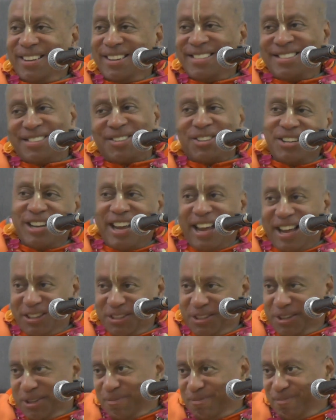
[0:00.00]
She couldn't
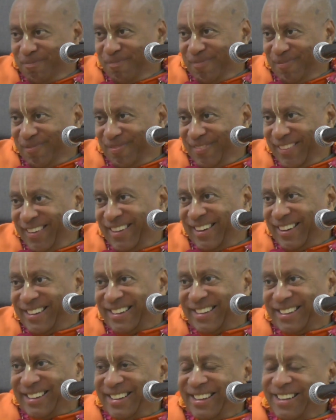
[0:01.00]
answer.
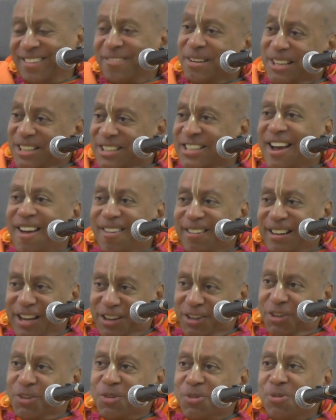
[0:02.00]
But it sounds
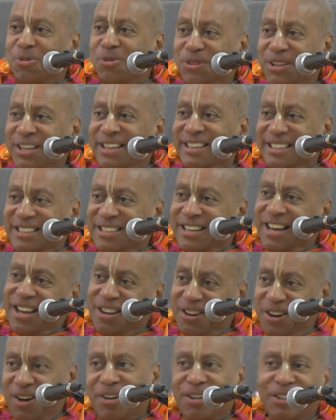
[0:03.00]
like a cool thing to say,
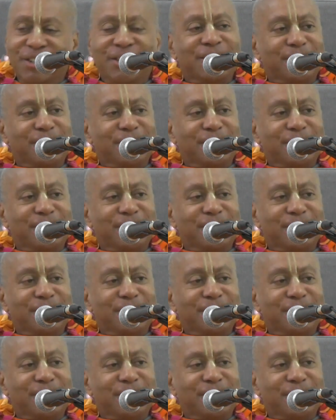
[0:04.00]
you know.